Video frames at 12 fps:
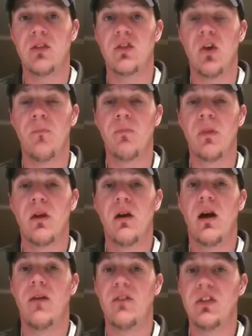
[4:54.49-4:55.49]
So
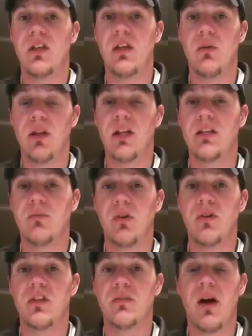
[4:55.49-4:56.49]
obviously he would like to
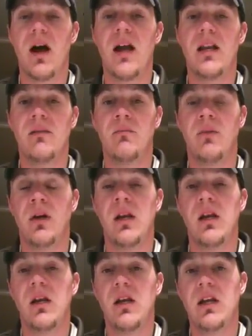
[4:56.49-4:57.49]
put this behind him, but
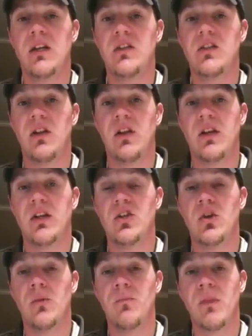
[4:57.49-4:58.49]
it's still an issue.